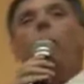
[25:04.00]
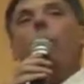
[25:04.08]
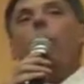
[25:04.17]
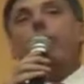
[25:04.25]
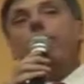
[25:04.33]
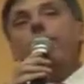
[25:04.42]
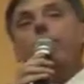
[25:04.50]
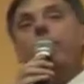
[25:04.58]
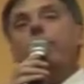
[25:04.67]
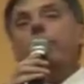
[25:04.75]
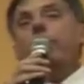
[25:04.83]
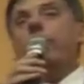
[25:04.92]
One
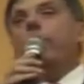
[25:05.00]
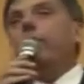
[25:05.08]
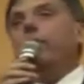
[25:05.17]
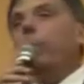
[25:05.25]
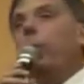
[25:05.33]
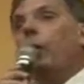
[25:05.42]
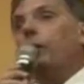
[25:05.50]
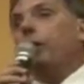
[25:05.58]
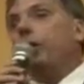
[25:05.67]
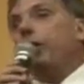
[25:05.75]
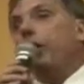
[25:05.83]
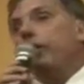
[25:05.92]
vote for one
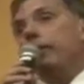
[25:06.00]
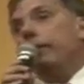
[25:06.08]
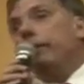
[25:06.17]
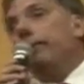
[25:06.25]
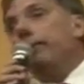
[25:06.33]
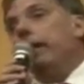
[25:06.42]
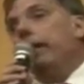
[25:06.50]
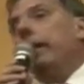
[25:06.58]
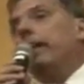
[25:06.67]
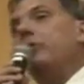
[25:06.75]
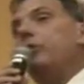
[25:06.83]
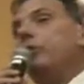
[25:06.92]
term.
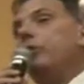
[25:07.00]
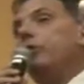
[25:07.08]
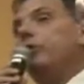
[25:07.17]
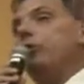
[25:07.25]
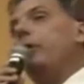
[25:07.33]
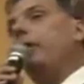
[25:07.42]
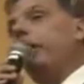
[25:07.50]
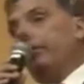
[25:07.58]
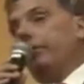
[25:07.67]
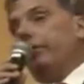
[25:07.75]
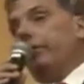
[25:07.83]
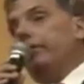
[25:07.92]
Give me 2
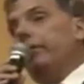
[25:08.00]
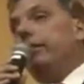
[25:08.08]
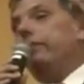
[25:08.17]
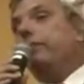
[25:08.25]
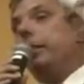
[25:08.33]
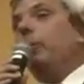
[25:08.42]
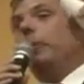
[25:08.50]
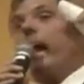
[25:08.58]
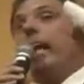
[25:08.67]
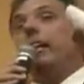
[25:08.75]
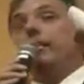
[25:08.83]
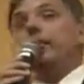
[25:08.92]
years to see what
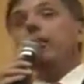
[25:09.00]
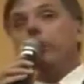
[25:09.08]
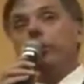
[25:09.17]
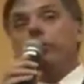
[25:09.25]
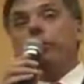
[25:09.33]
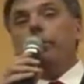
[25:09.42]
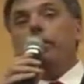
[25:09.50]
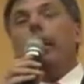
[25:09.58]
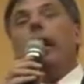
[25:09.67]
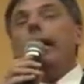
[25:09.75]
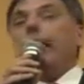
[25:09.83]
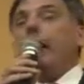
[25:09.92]
I can do.
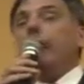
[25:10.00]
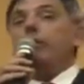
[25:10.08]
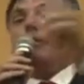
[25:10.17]
And after